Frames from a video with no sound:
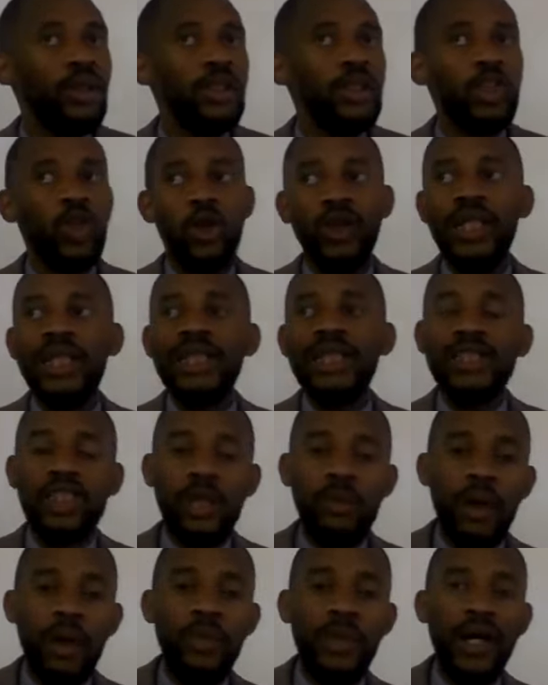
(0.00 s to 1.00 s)
So this
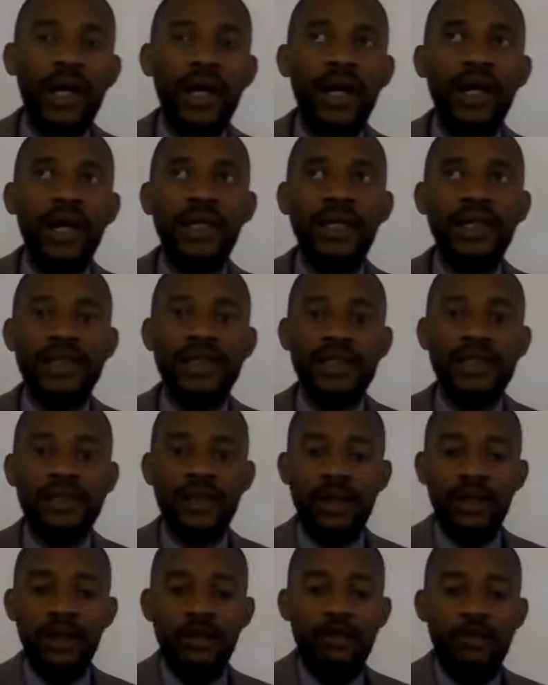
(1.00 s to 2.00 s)
Shema prayer is
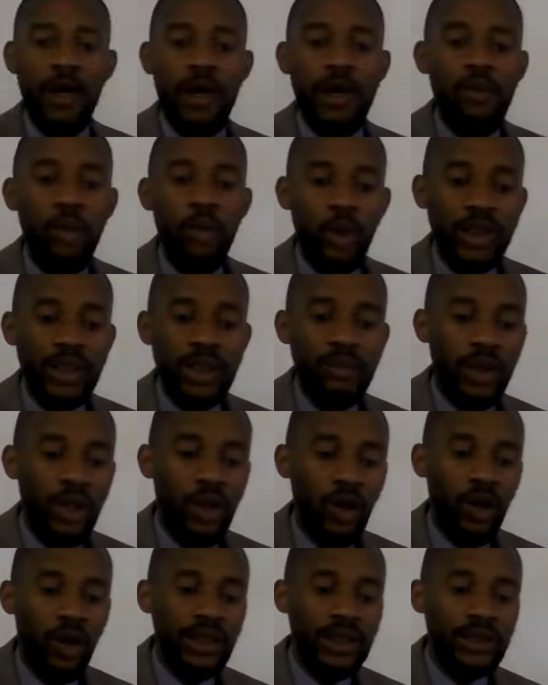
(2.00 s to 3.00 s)
very important
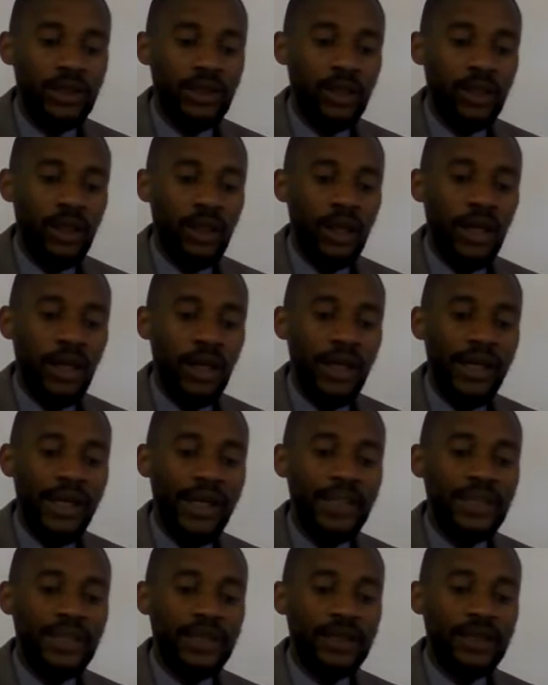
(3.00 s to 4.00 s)
because
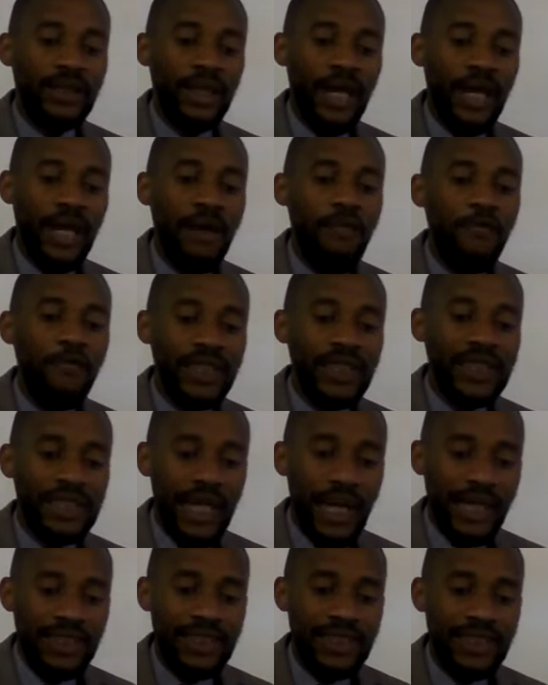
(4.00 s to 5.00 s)
it
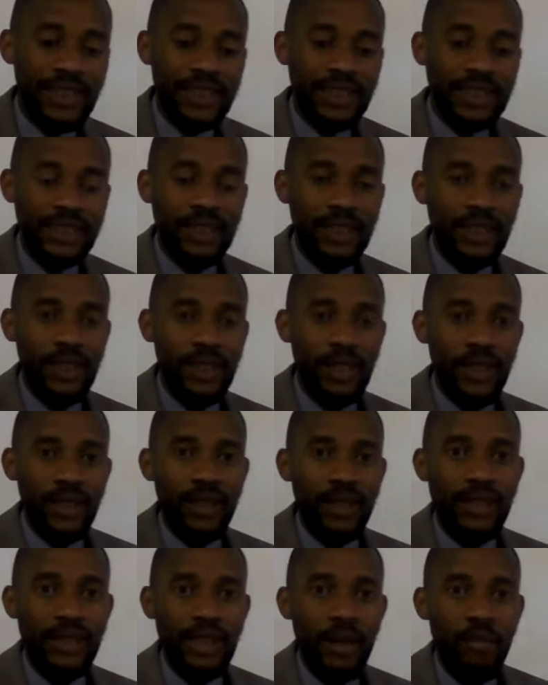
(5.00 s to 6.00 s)
emphasizes
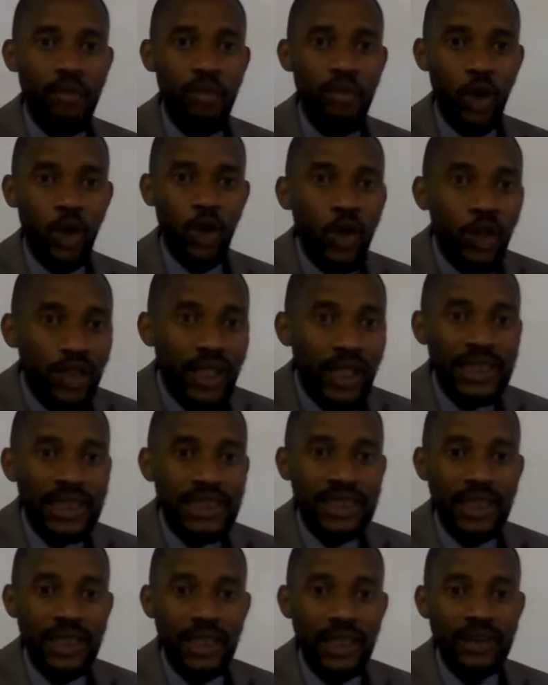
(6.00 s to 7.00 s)
the
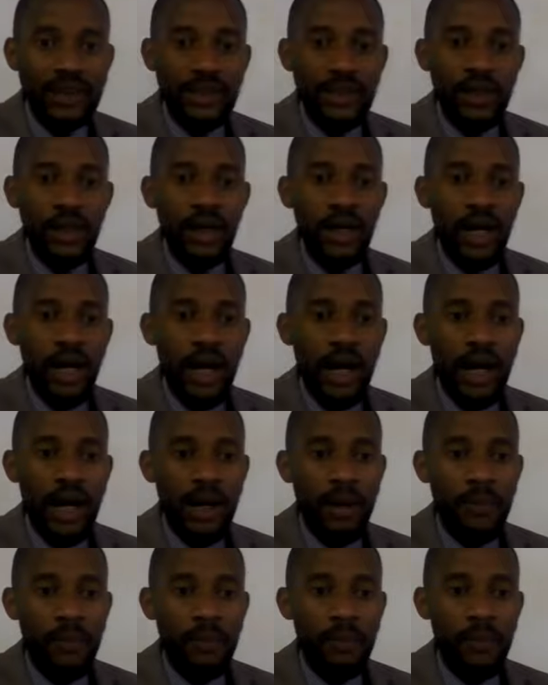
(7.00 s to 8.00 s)
monotheistic
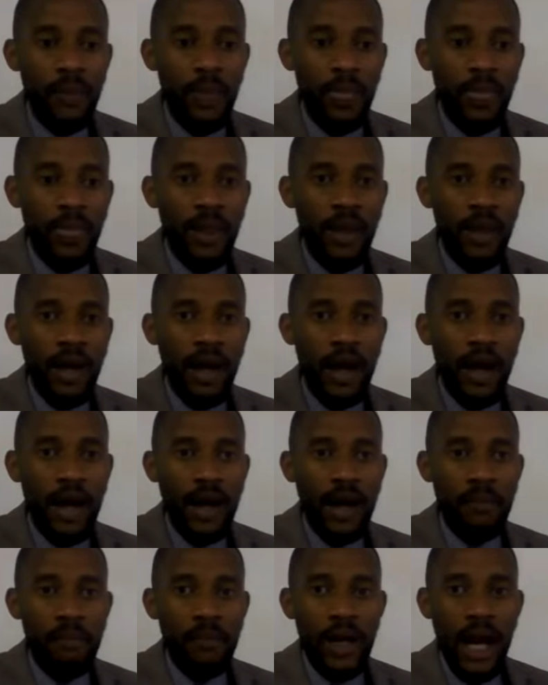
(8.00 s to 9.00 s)
um,
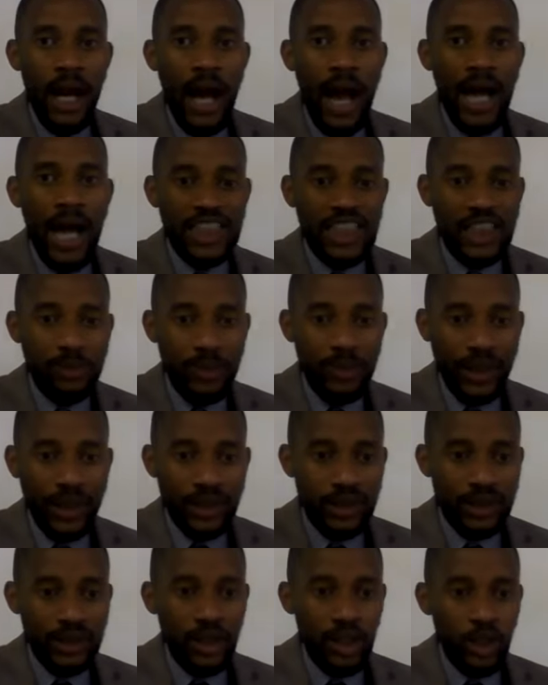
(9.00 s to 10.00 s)
um,
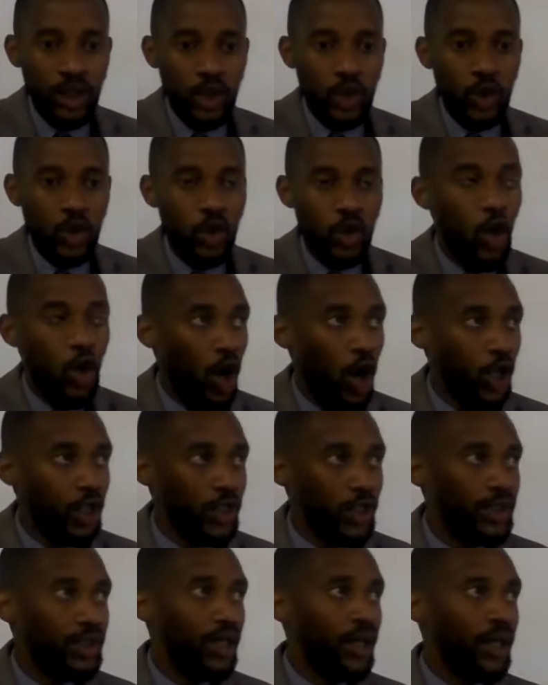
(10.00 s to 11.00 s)
aspect to
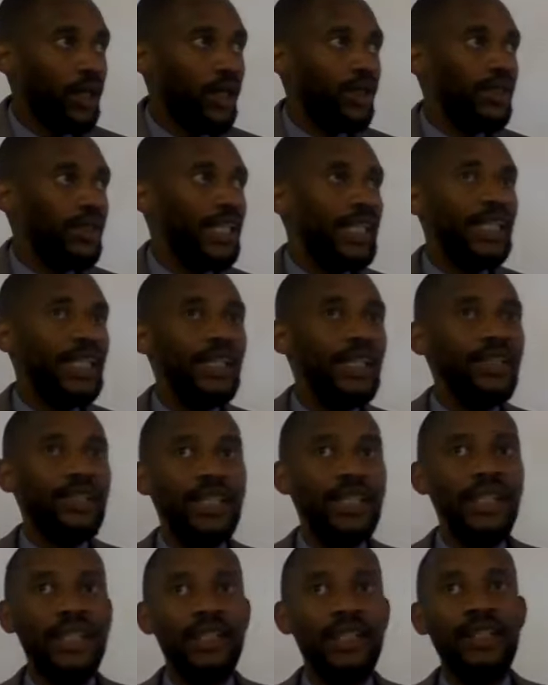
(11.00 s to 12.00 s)
God. The,
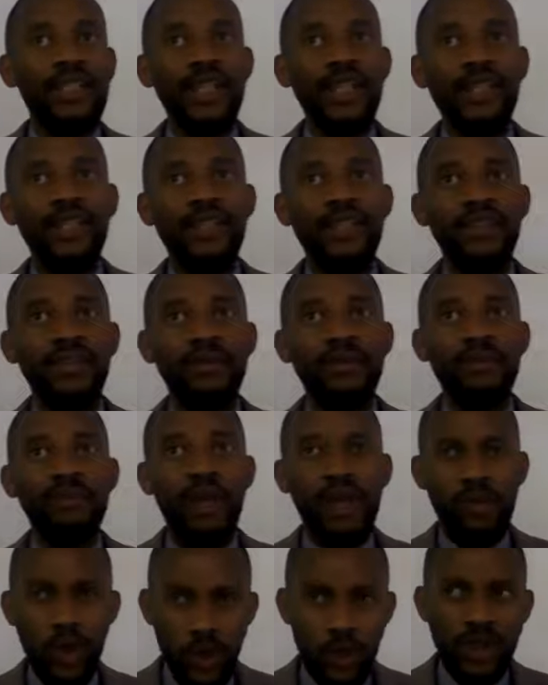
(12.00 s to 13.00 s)
the, the,
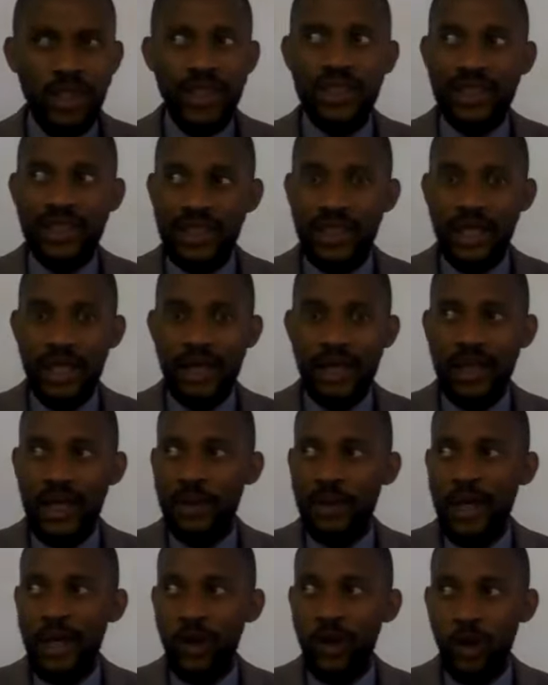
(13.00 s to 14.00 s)
by monotheistic,
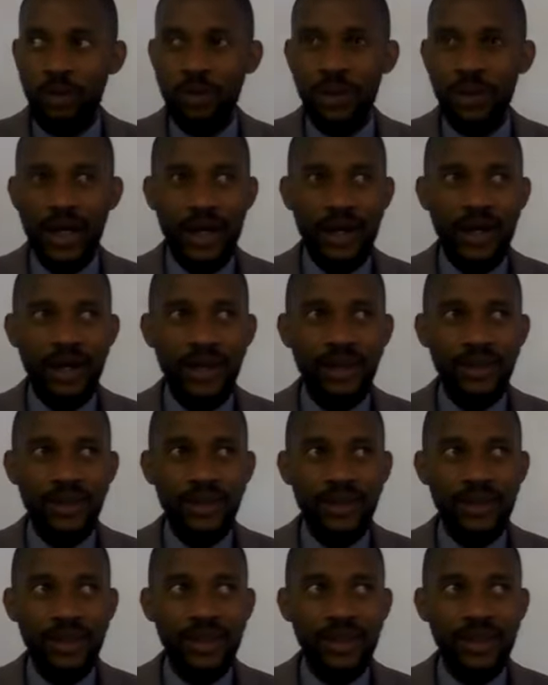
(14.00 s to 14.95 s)
I, I hope I,